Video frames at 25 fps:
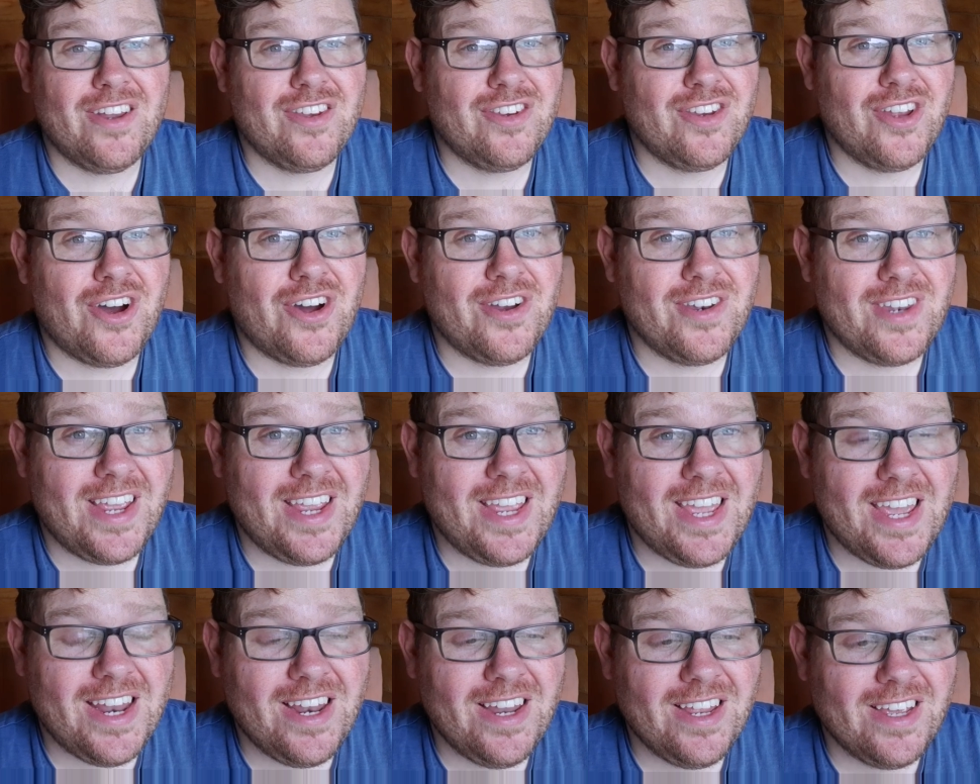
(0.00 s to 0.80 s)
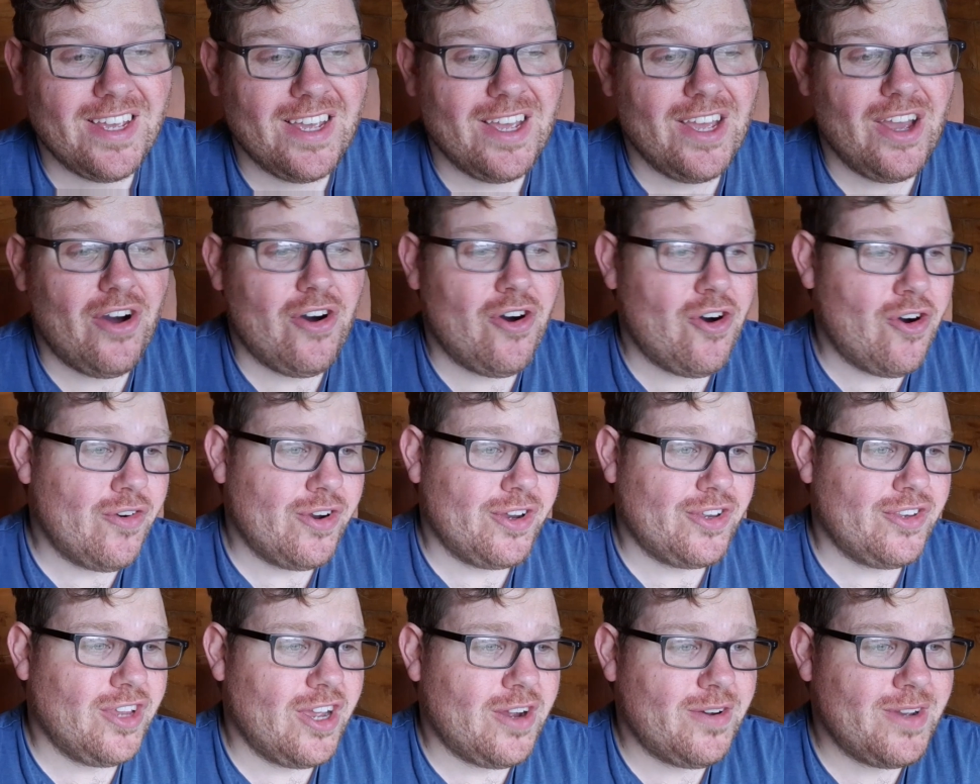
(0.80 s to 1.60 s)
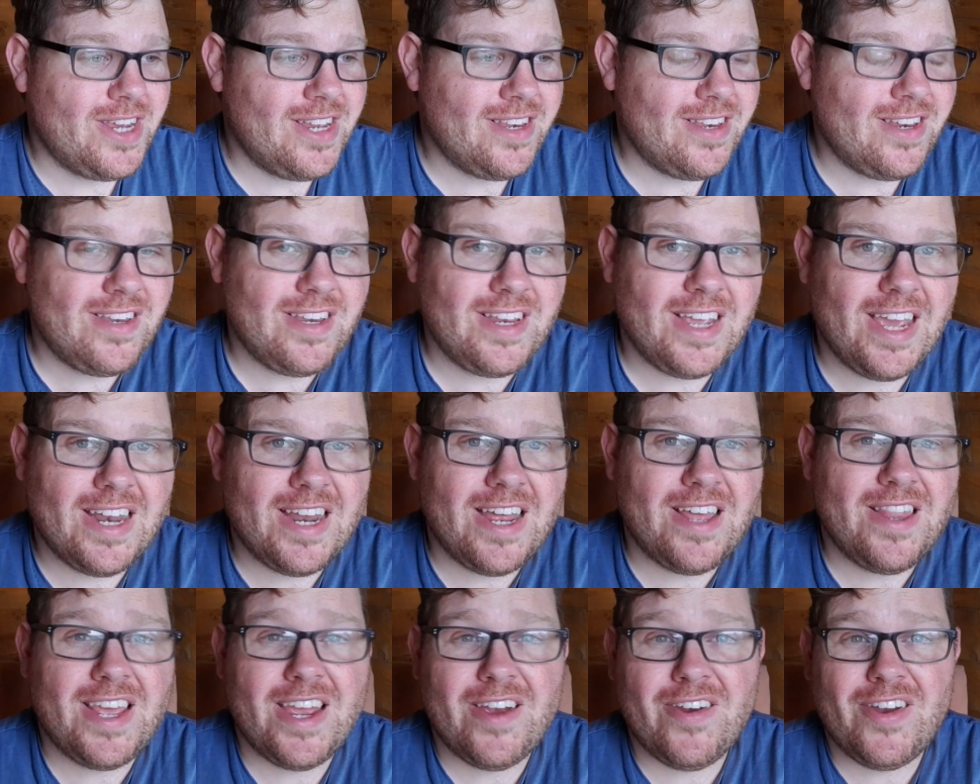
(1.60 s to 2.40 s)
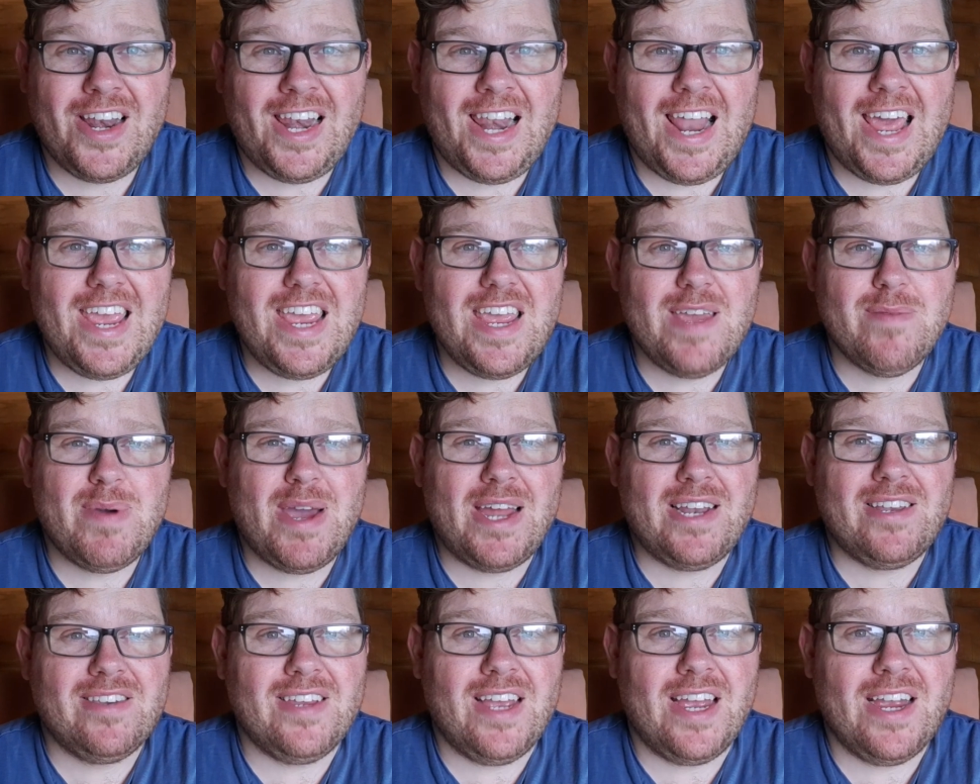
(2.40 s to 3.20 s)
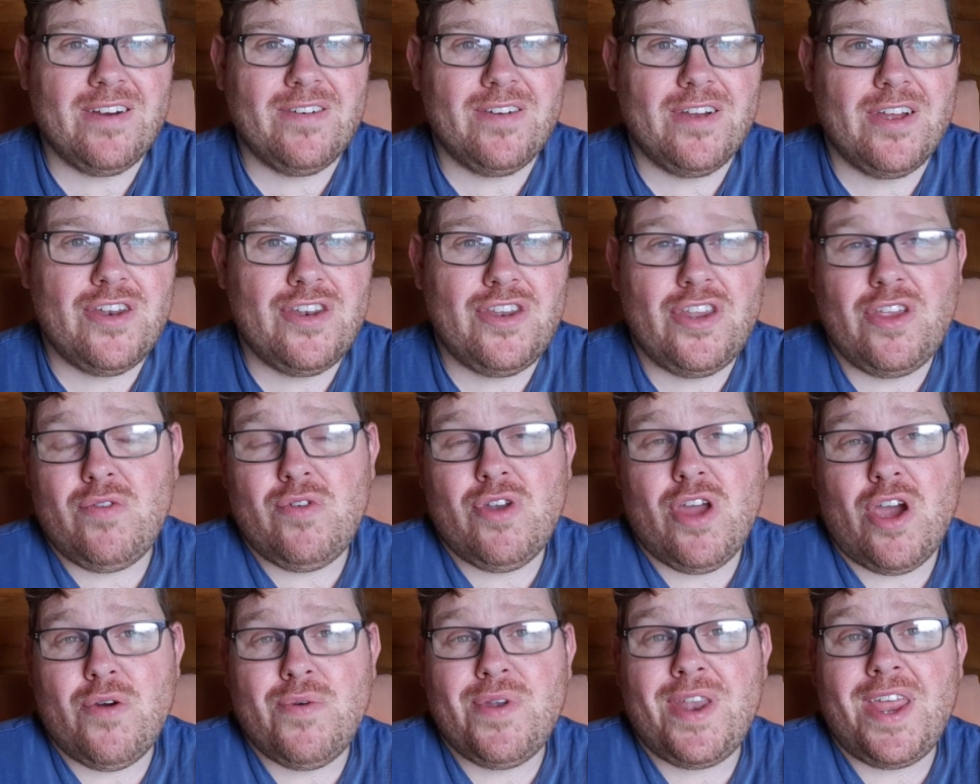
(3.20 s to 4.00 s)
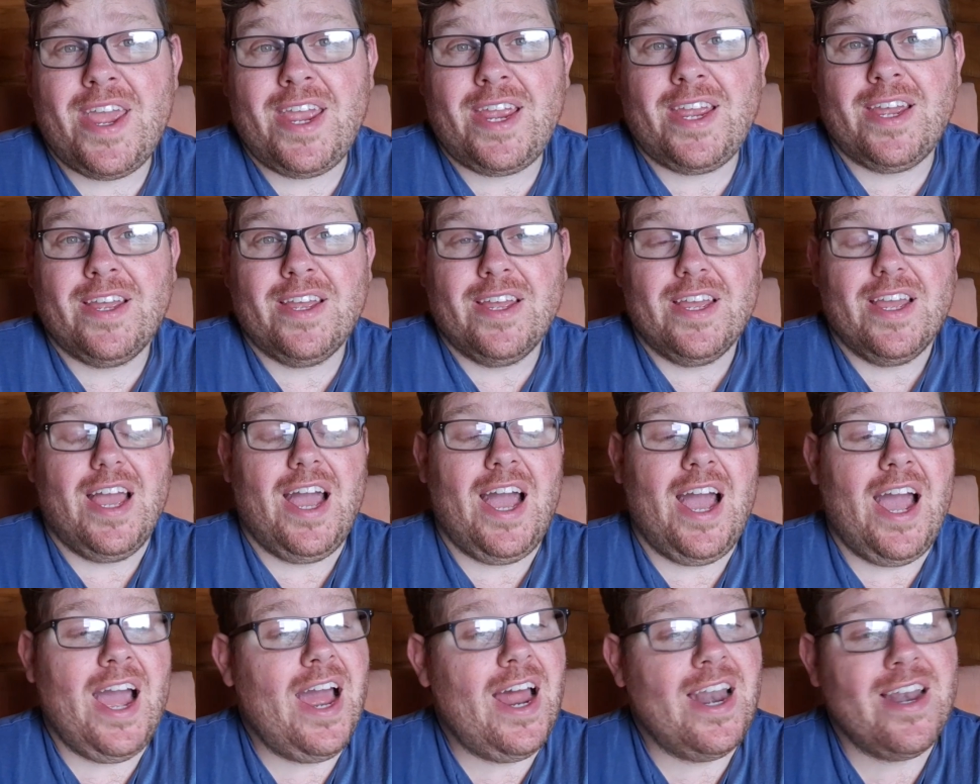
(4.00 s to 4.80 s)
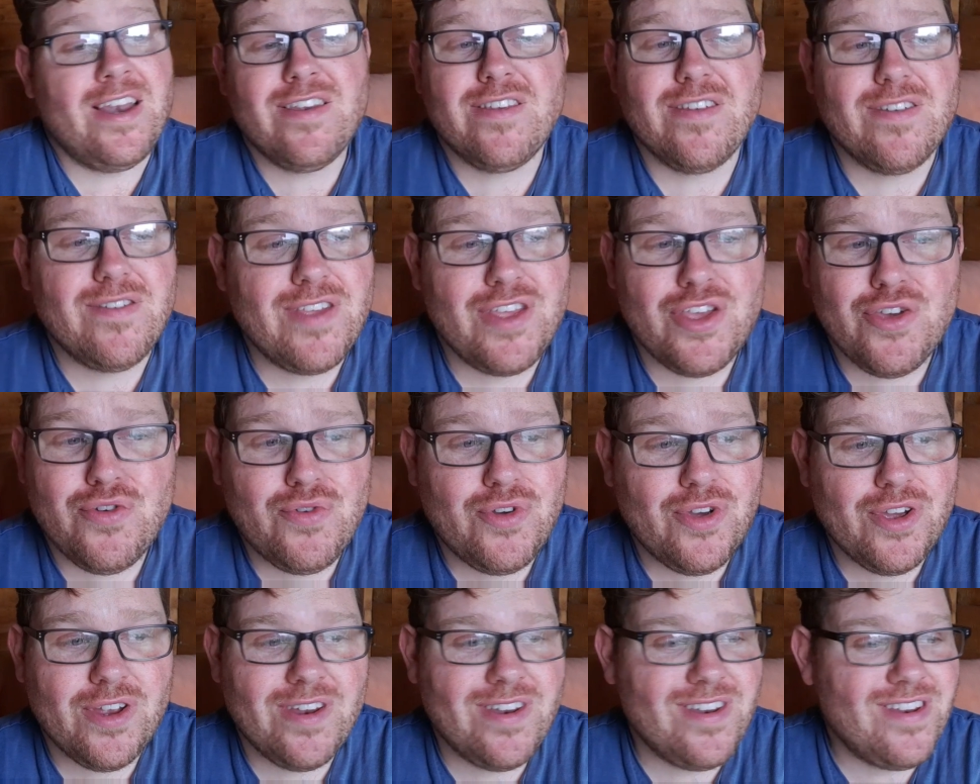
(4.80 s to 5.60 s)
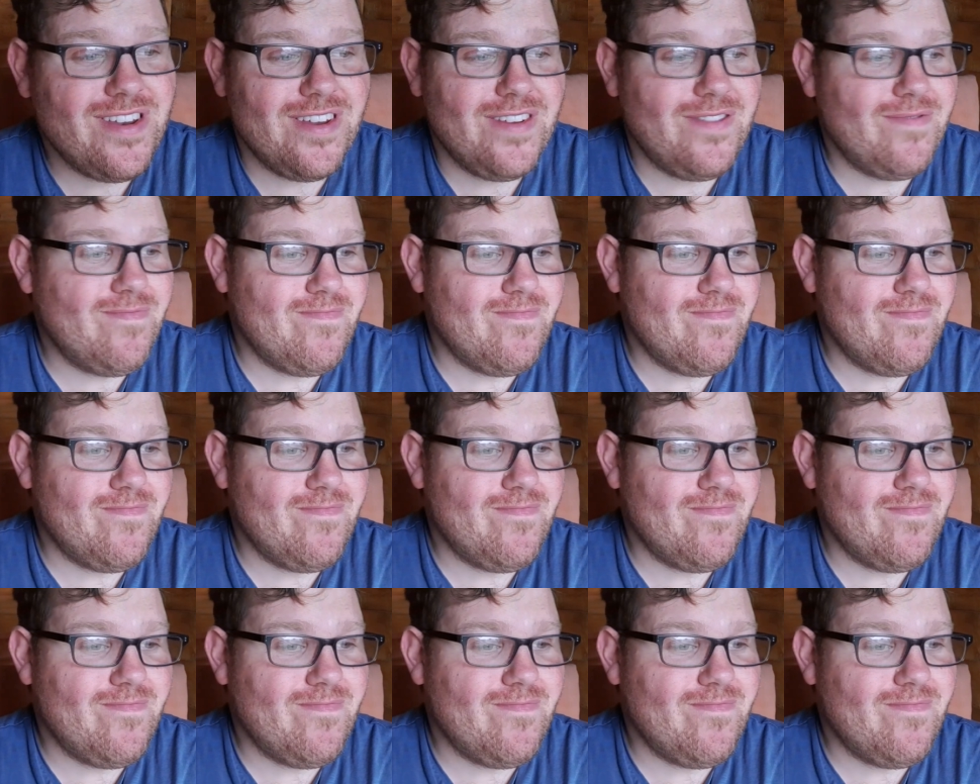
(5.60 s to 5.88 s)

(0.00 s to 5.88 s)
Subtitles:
start digging, or it's so easy to get down there and lay your beds out and do no dig, and you can